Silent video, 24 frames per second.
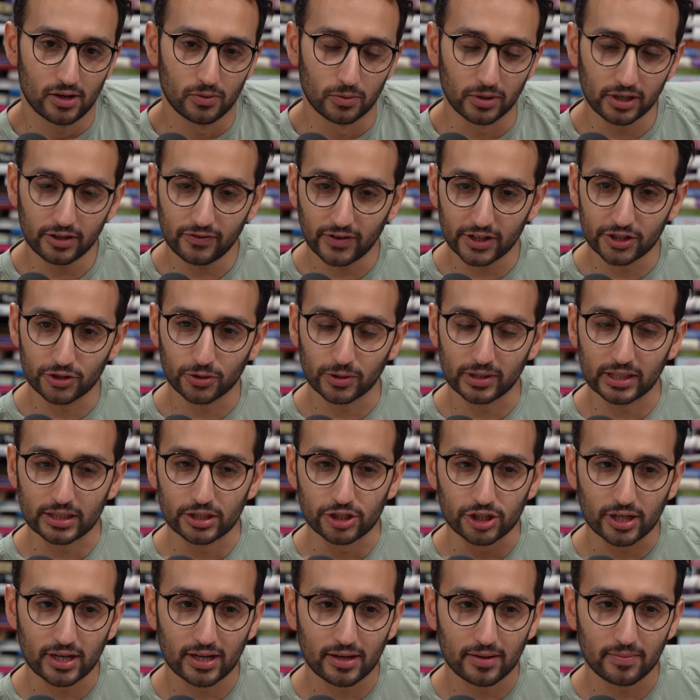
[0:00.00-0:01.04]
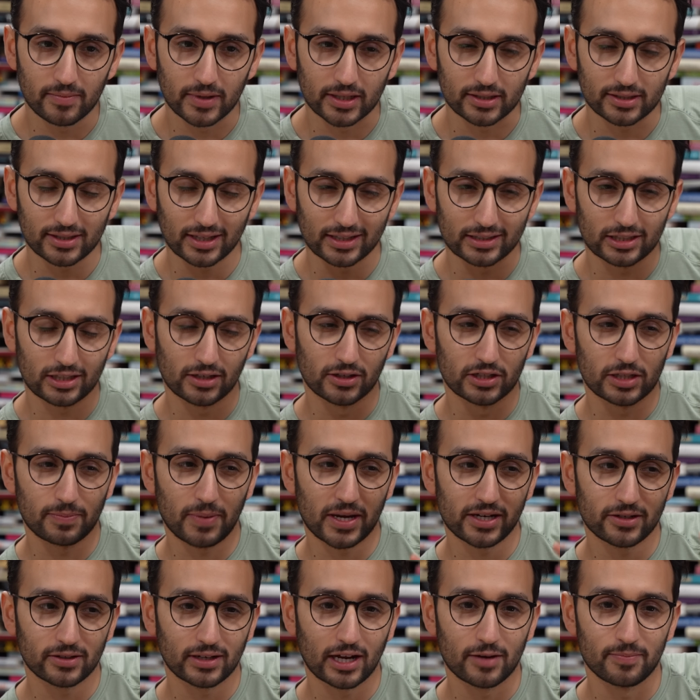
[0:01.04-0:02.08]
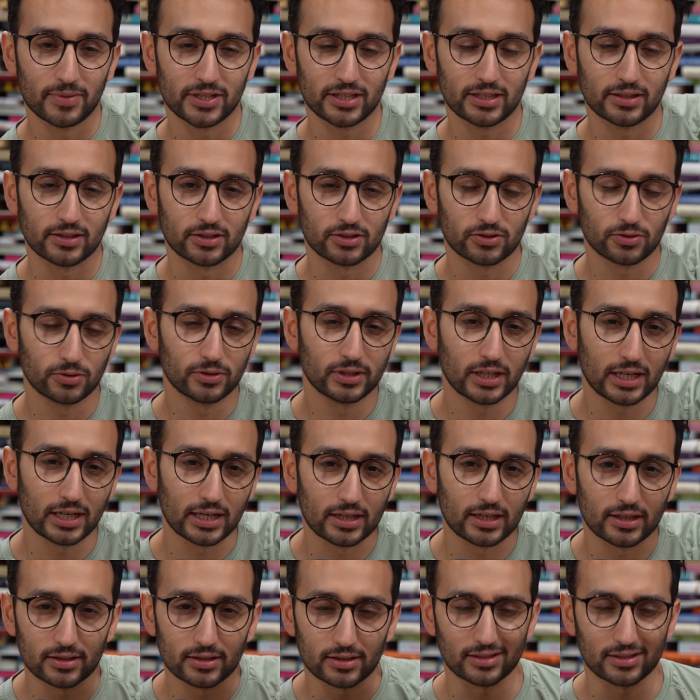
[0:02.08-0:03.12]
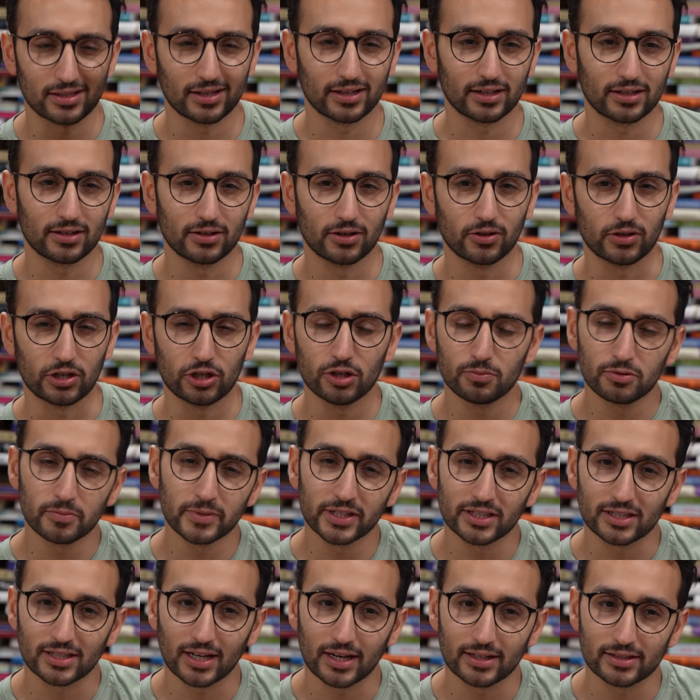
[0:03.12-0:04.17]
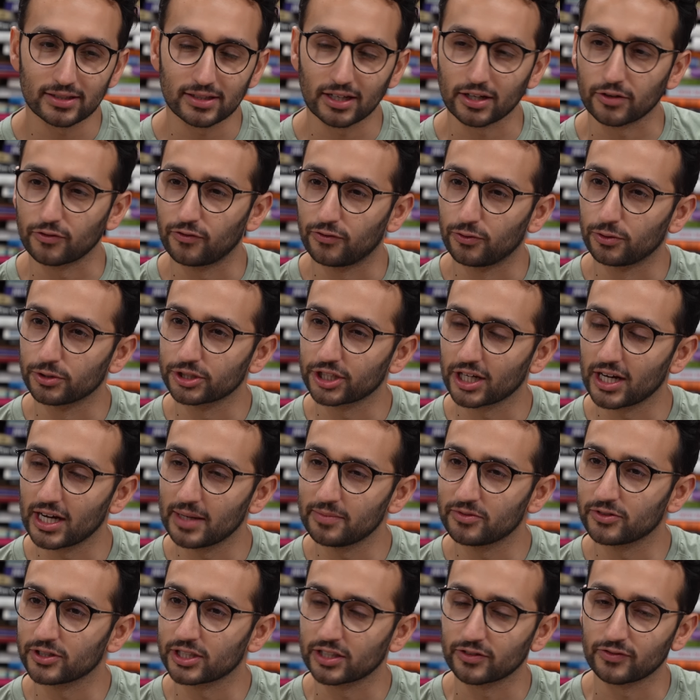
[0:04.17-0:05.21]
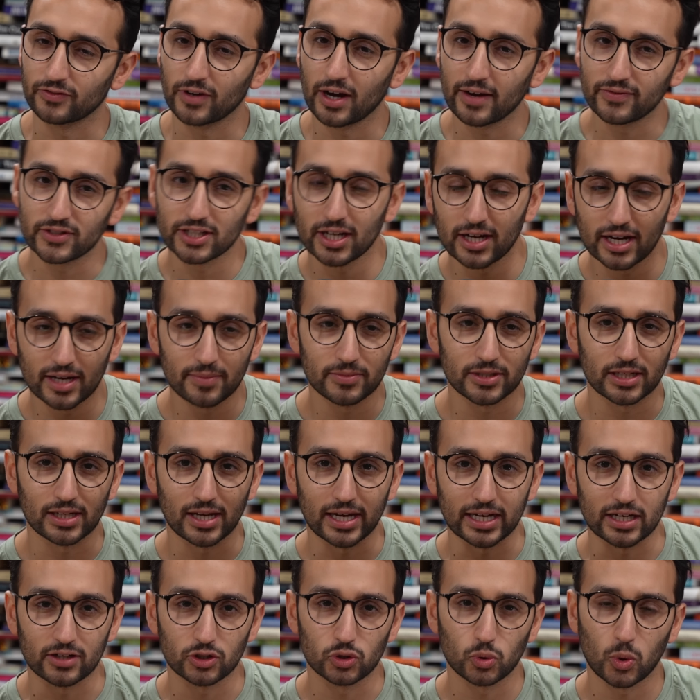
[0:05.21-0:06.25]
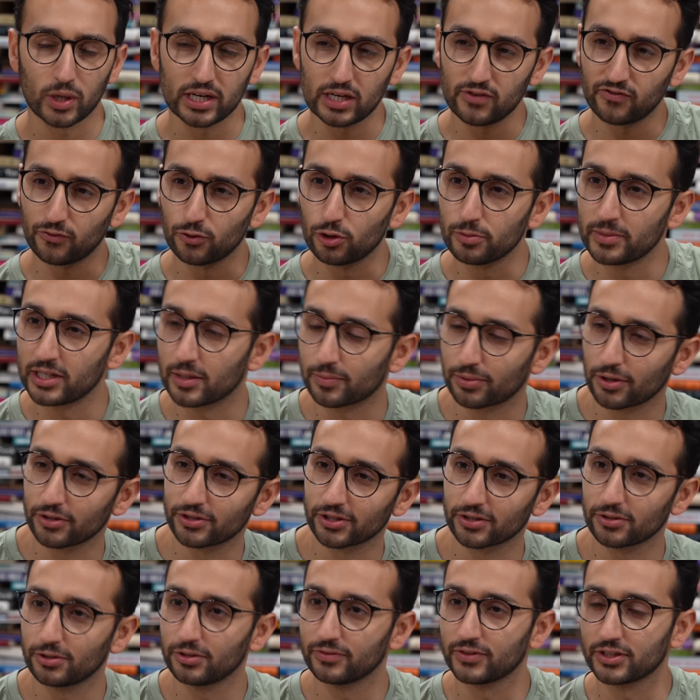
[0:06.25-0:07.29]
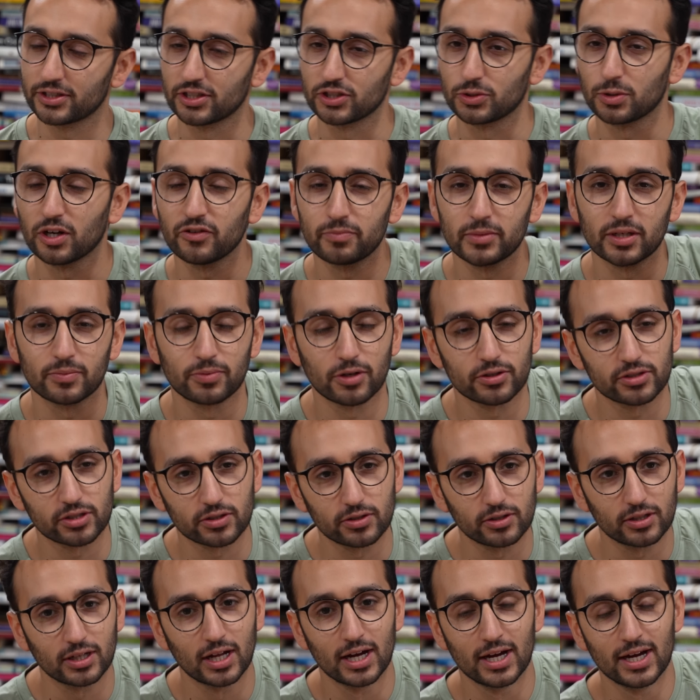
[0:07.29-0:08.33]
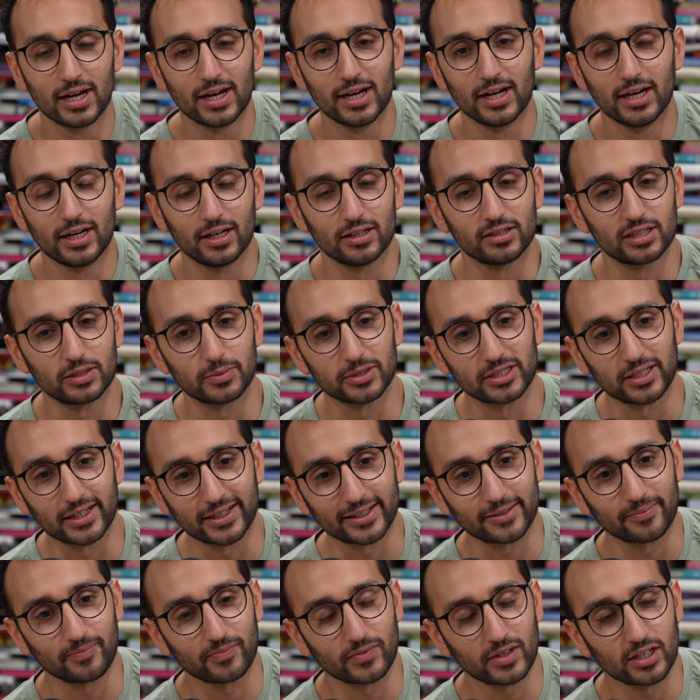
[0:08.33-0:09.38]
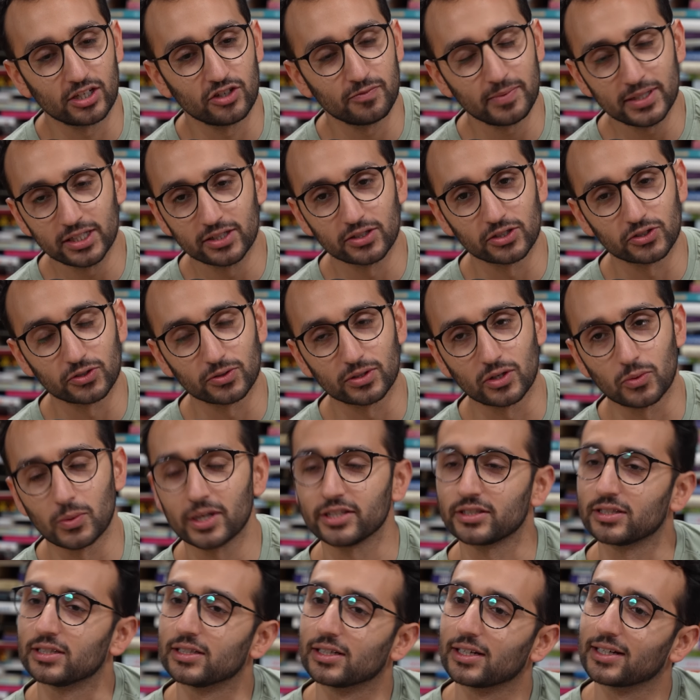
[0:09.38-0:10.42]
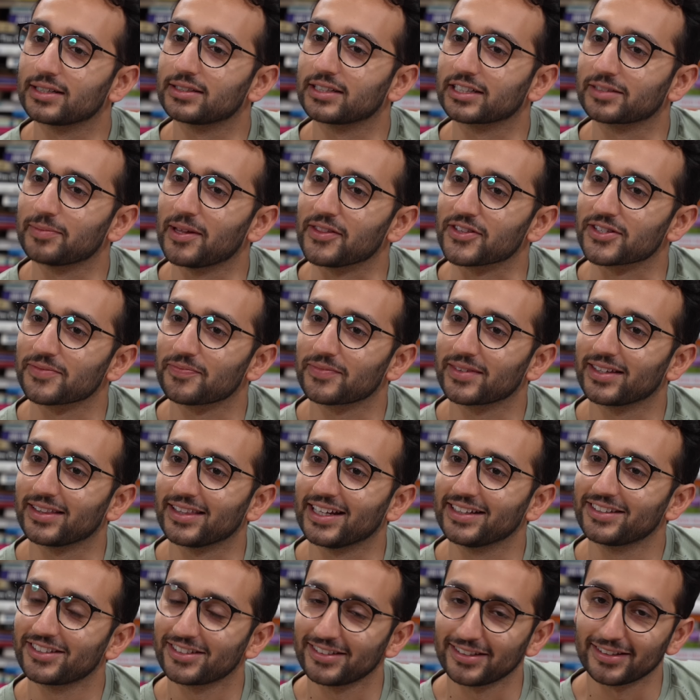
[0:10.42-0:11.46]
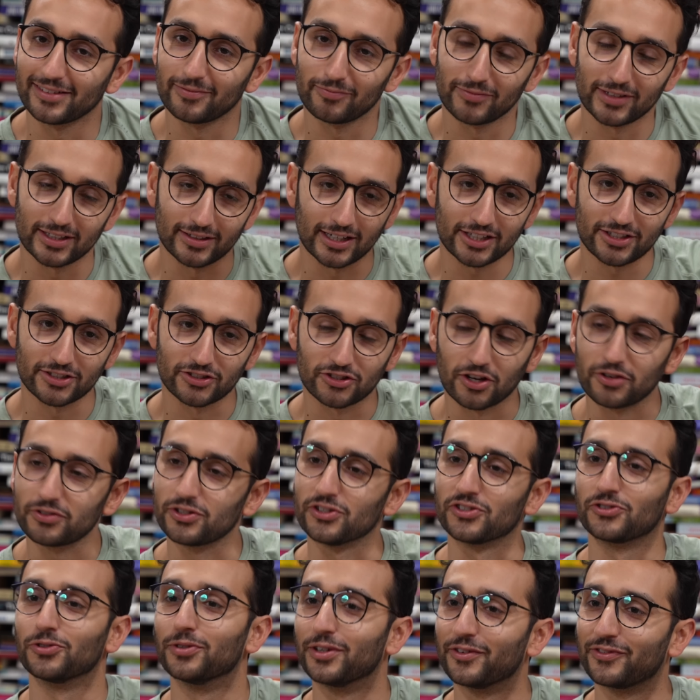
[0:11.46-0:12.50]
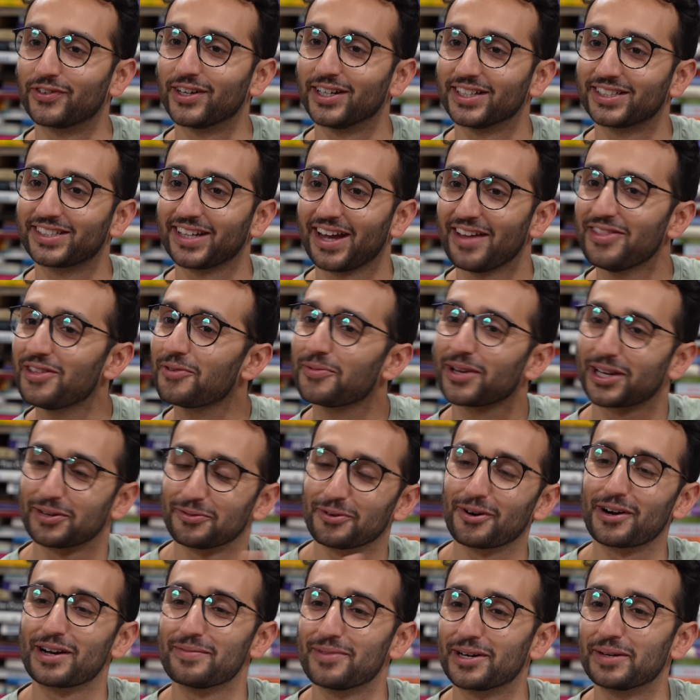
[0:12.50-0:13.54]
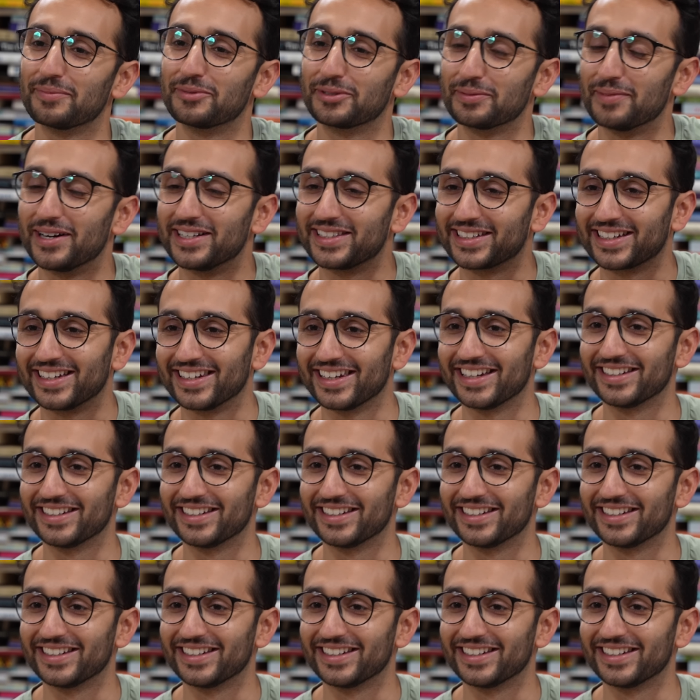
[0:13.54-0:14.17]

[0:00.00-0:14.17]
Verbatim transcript: what if I join a gym? And it's like, you know, depending on how busy the sauna is, like, you know, Huberman says like four times versus five times, and like twenty-four minute protocol versus twelve minute protocol. And she was like, you've been to the sauna once in the last six months. Yeah. Let's let's just go to the sauna first, and then we can worry about optimizing it